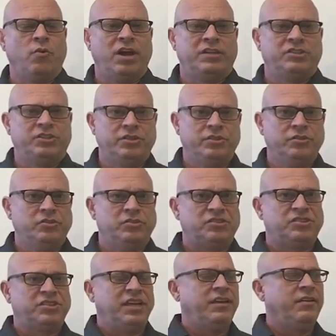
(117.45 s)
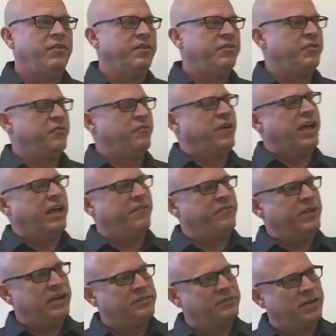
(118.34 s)
want to see if you
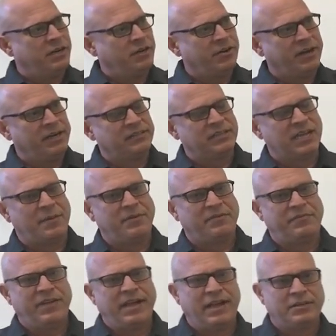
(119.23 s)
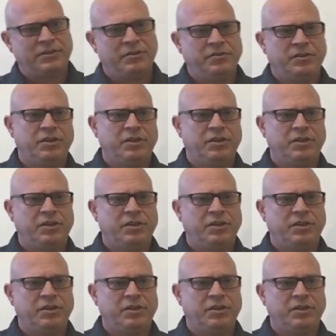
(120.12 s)
factor out a greatest common factor,